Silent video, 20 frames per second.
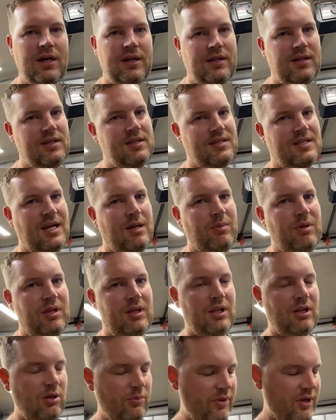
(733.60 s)
this is gonna be a
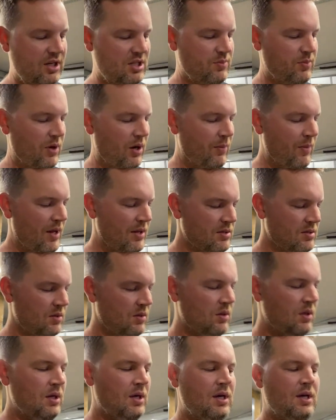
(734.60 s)
little bit
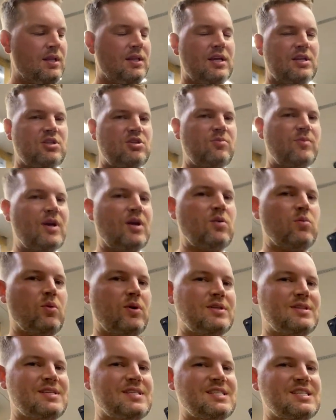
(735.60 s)
experimental. They do make
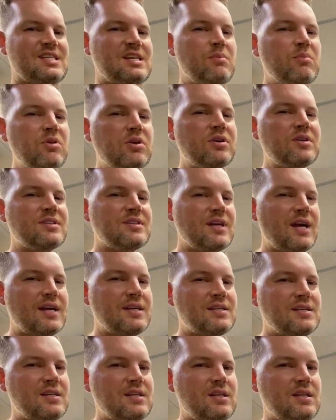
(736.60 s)
ones similar
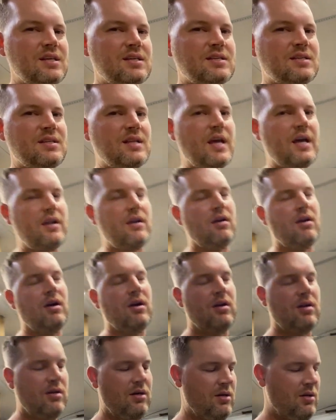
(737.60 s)
size to this that
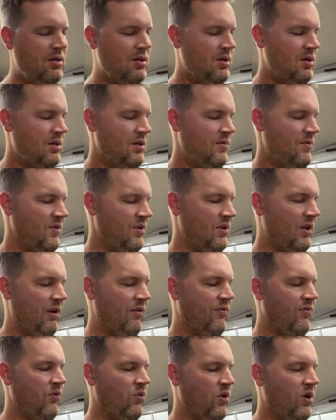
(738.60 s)
are they're like
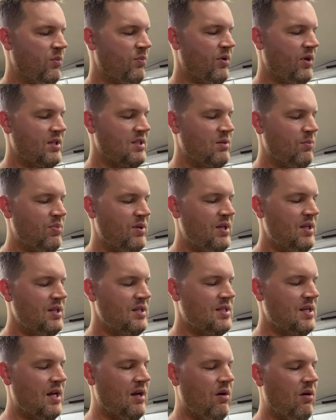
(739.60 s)
40 bucks a
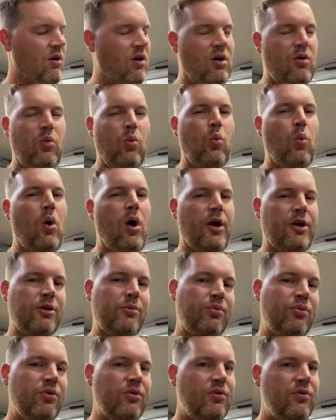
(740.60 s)
piece that are
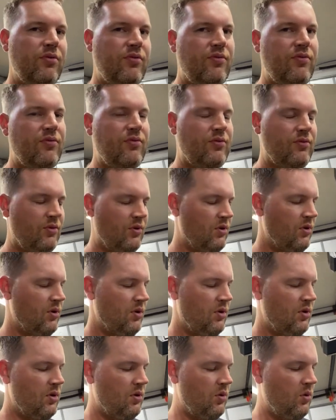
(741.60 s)
waterproof,
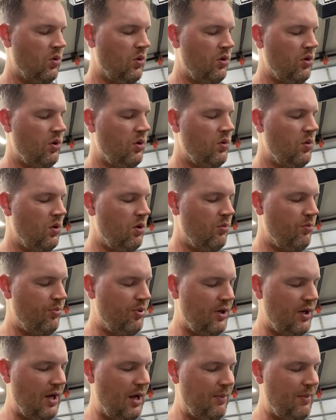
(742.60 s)
quote unquote,
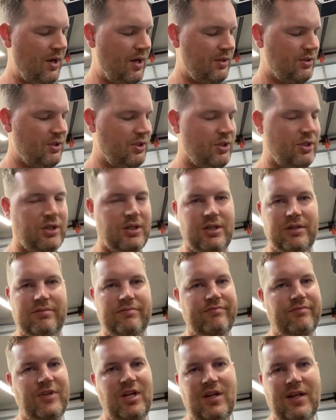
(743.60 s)
but I'm not sure.
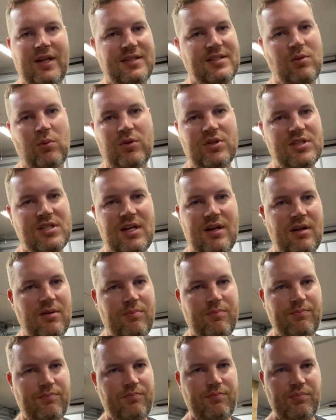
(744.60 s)
You know, like I so said, we're just
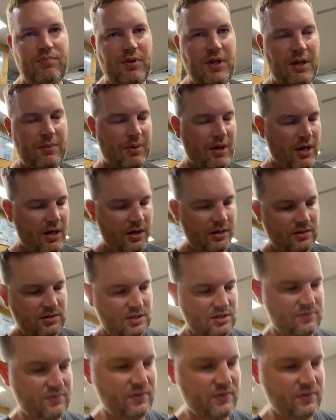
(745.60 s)
gonna play it by ear and just